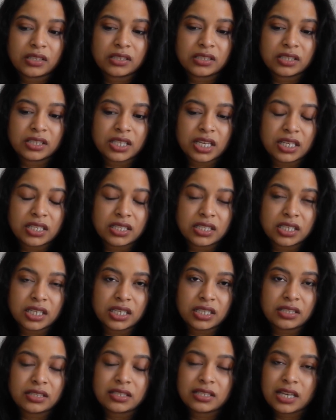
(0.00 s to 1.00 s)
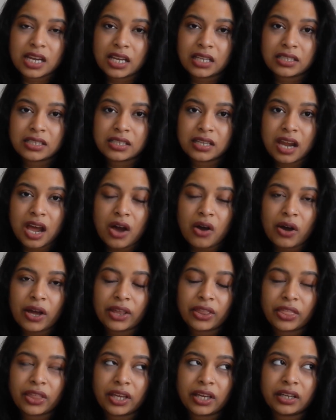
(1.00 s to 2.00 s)
16 states now.
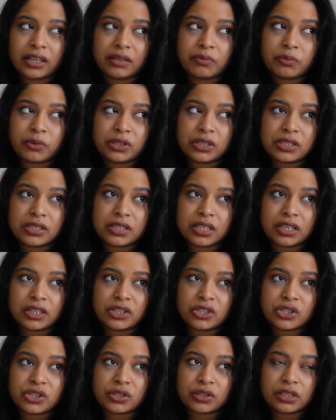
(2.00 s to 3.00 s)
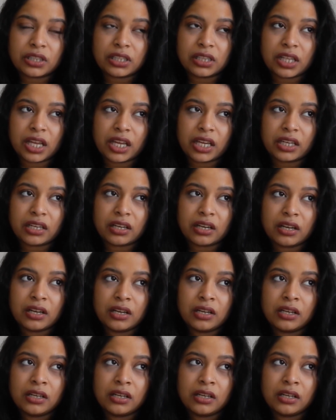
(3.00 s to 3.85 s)
I think it was initially like